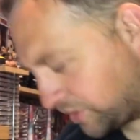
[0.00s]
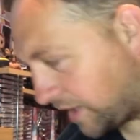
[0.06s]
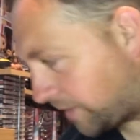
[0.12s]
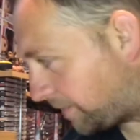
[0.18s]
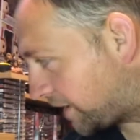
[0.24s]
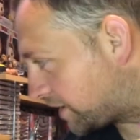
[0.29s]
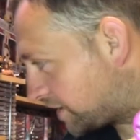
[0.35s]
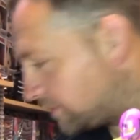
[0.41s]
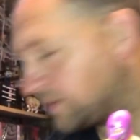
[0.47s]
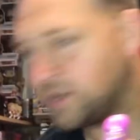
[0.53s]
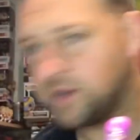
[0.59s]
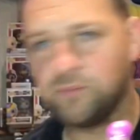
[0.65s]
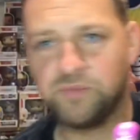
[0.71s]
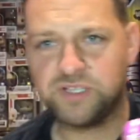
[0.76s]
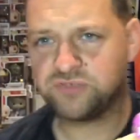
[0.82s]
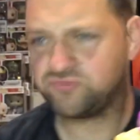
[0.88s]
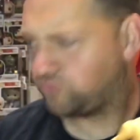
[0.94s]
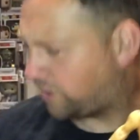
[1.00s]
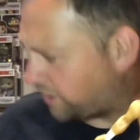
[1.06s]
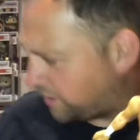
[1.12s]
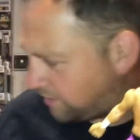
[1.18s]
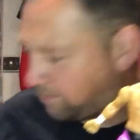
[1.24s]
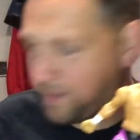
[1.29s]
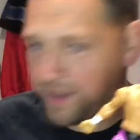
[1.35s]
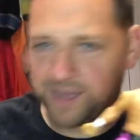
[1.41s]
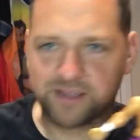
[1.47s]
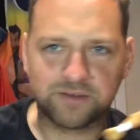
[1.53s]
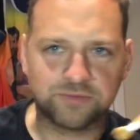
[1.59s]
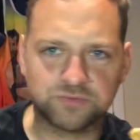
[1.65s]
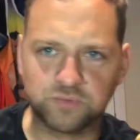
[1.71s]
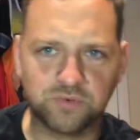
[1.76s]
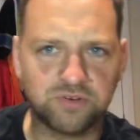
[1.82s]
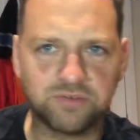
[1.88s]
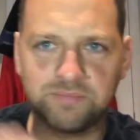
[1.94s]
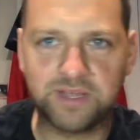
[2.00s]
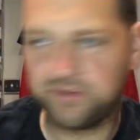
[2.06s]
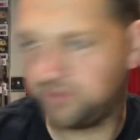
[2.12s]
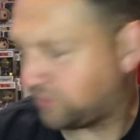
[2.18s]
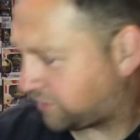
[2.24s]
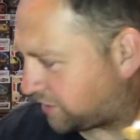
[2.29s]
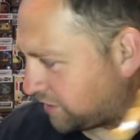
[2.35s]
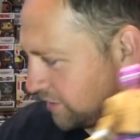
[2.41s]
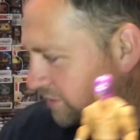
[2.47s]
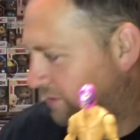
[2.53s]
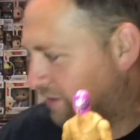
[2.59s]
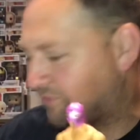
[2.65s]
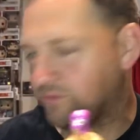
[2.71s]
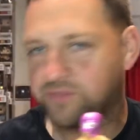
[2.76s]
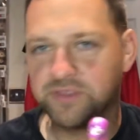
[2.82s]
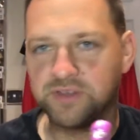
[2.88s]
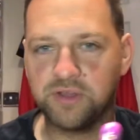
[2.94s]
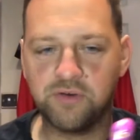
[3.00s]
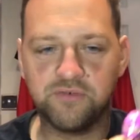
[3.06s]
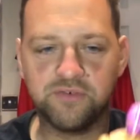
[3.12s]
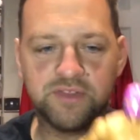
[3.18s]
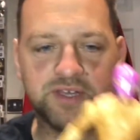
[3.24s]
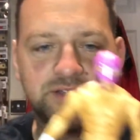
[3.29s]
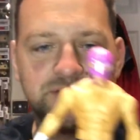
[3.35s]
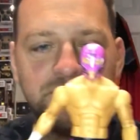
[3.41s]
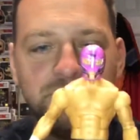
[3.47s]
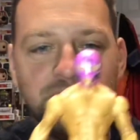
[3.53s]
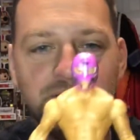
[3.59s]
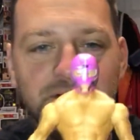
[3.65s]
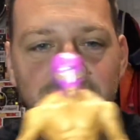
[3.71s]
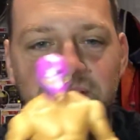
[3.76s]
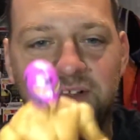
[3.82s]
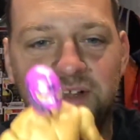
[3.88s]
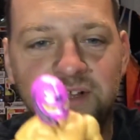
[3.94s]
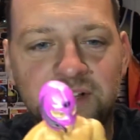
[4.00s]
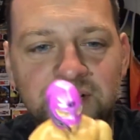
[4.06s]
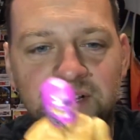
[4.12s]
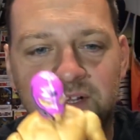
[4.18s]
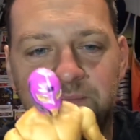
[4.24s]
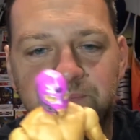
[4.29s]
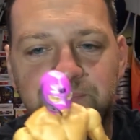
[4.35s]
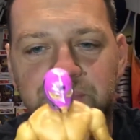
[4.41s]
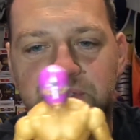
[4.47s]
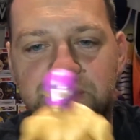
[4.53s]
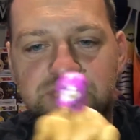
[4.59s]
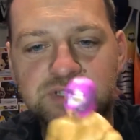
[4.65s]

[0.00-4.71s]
that back in a minute. It's right at the back. I was worried about knocking everything over there. But